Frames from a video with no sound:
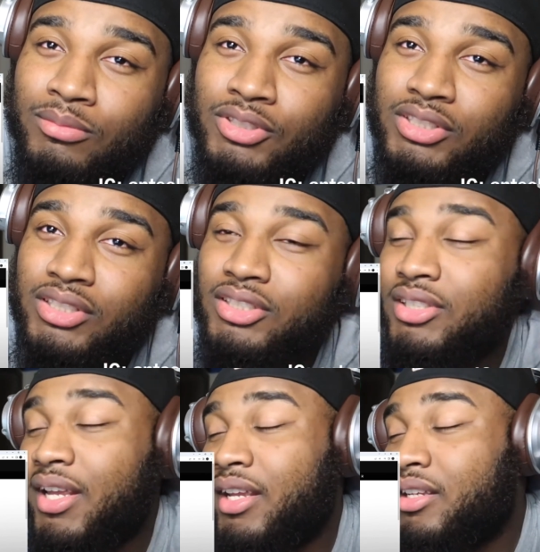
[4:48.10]
Shit,
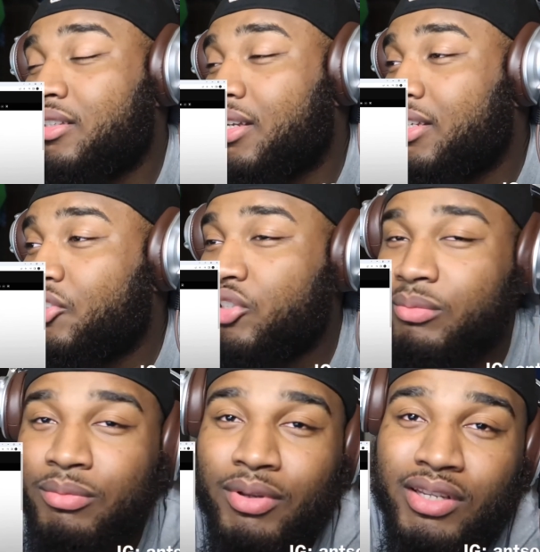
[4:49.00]
hey, I ain't
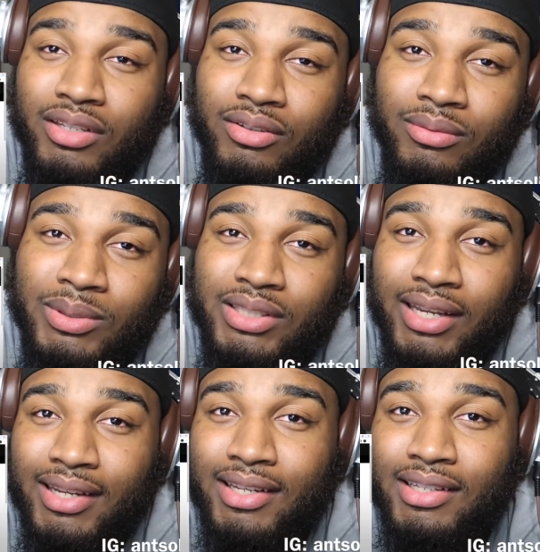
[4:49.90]
tripping, man. We'll
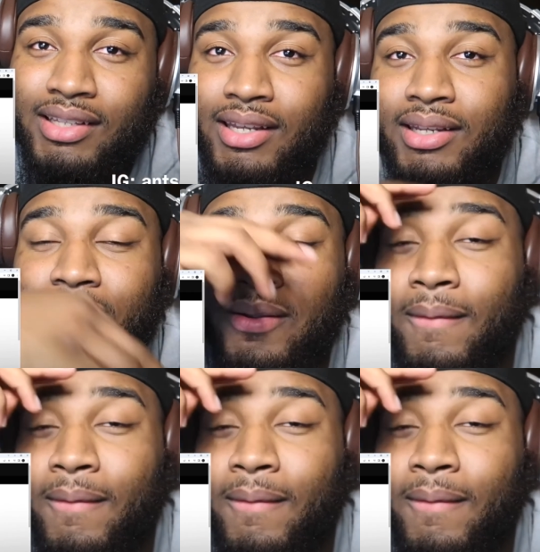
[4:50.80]
take anything.